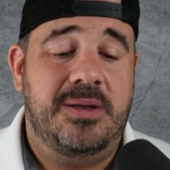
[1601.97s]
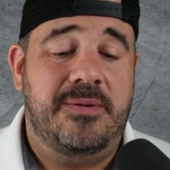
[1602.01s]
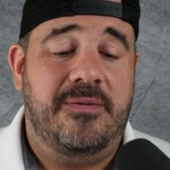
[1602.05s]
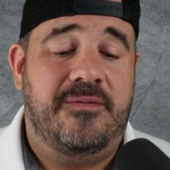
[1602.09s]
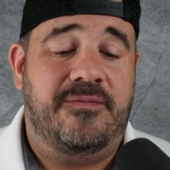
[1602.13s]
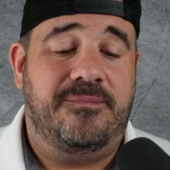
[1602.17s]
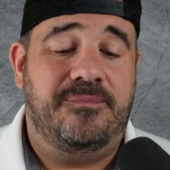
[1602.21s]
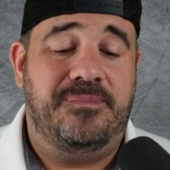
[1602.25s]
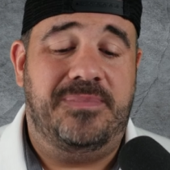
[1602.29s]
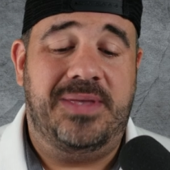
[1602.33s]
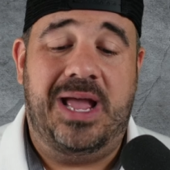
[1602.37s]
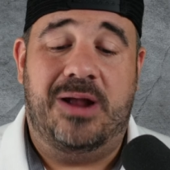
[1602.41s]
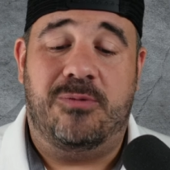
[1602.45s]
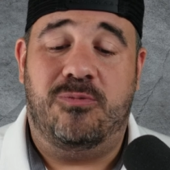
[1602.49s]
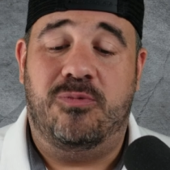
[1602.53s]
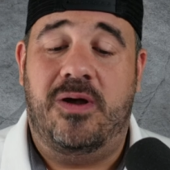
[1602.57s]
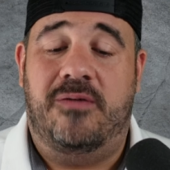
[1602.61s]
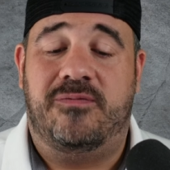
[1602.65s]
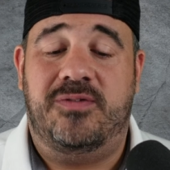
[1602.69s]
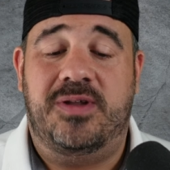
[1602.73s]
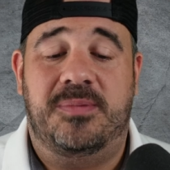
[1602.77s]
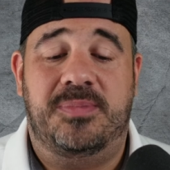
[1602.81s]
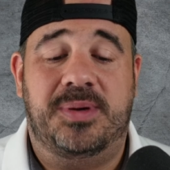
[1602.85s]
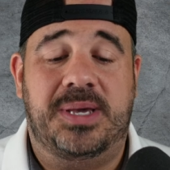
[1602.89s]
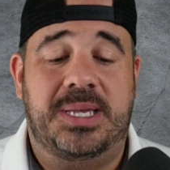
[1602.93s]
He got
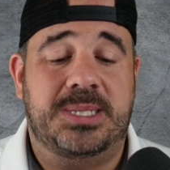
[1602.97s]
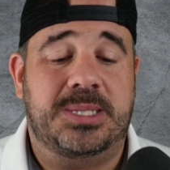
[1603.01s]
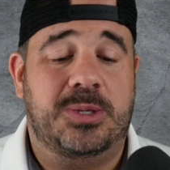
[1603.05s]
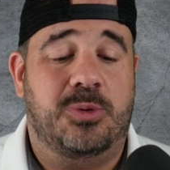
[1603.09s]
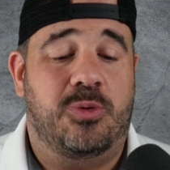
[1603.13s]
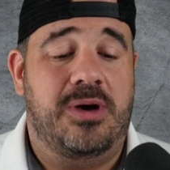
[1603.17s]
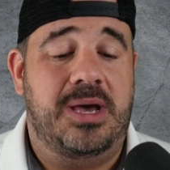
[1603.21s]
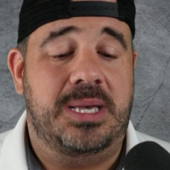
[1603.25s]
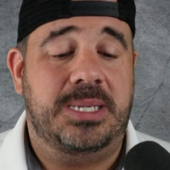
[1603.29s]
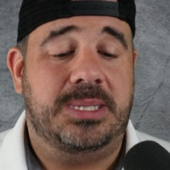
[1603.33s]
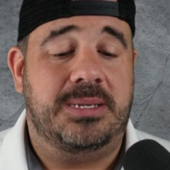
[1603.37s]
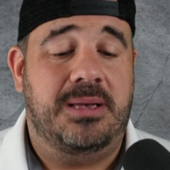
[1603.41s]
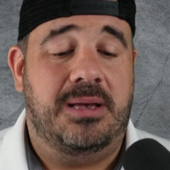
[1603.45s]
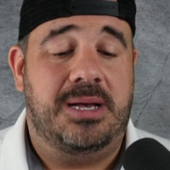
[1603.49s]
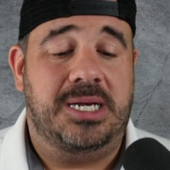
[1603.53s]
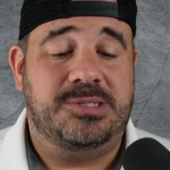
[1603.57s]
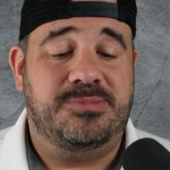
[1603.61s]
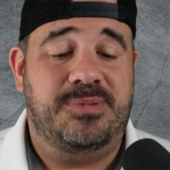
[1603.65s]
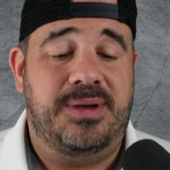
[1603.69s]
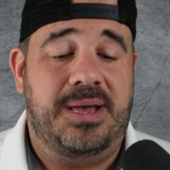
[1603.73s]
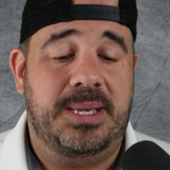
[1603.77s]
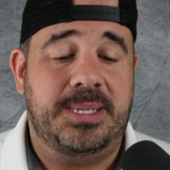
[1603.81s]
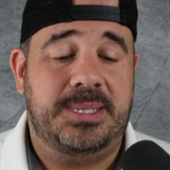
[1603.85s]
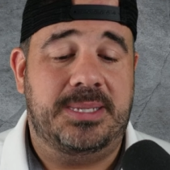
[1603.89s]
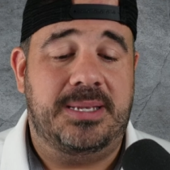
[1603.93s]
roughed up against the White Sox,
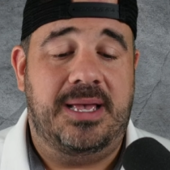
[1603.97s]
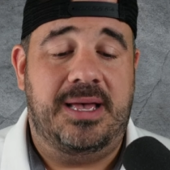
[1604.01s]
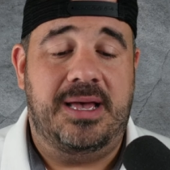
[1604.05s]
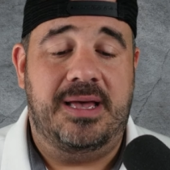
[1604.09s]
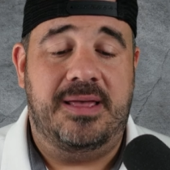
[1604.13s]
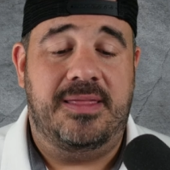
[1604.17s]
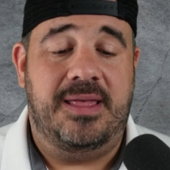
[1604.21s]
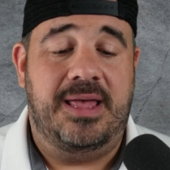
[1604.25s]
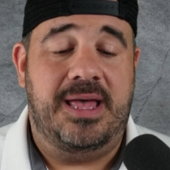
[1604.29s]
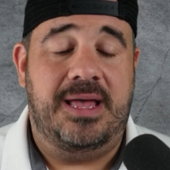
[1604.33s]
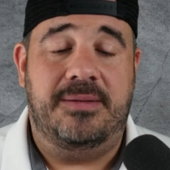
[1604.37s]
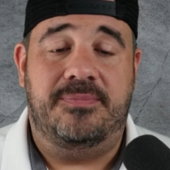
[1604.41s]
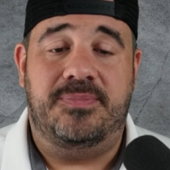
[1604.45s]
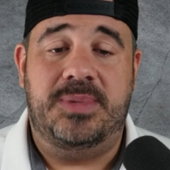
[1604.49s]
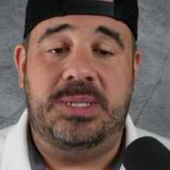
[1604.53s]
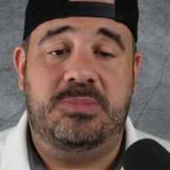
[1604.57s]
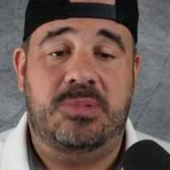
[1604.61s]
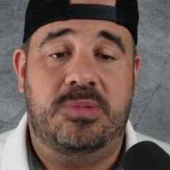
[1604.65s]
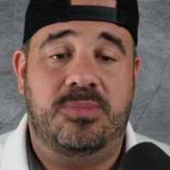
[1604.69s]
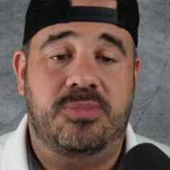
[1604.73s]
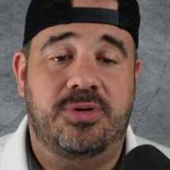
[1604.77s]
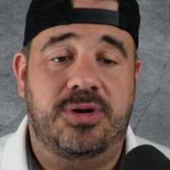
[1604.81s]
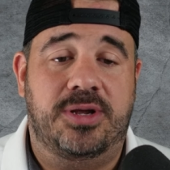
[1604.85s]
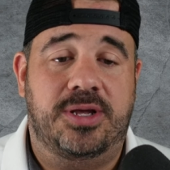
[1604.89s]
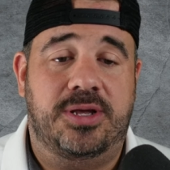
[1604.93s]
but outside of that, he's been
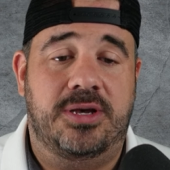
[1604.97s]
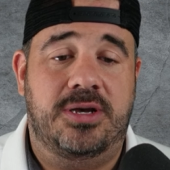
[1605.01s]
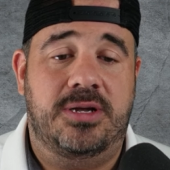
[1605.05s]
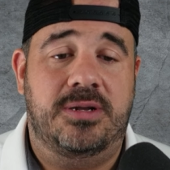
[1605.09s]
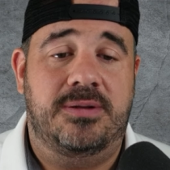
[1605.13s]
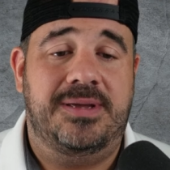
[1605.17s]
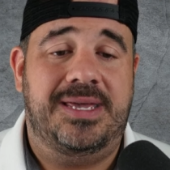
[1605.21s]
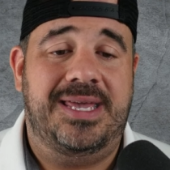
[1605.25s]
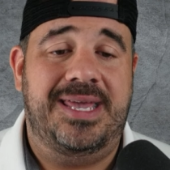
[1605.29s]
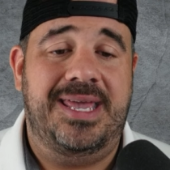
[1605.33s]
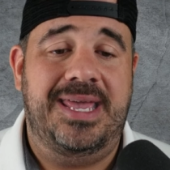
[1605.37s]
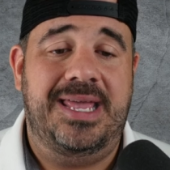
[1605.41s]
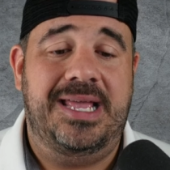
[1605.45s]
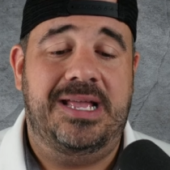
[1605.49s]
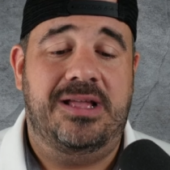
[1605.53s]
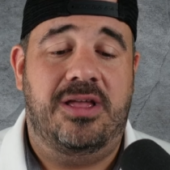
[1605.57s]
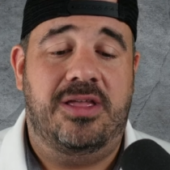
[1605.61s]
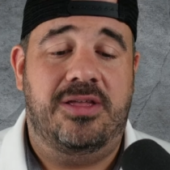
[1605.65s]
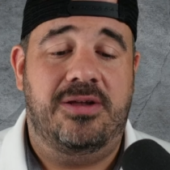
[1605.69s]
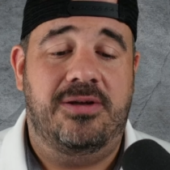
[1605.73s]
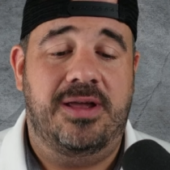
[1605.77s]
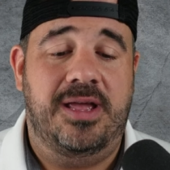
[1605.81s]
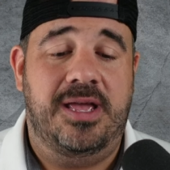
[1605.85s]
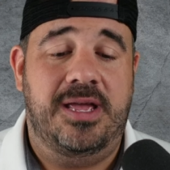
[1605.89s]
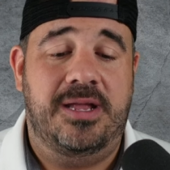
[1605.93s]
pretty good. King, on the
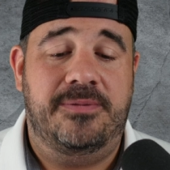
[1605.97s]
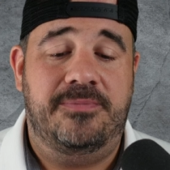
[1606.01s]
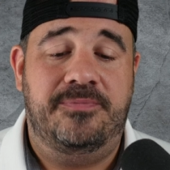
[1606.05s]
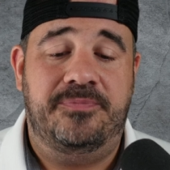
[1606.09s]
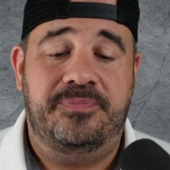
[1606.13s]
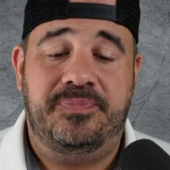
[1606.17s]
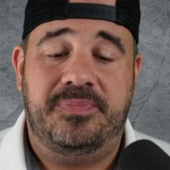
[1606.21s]
other hand,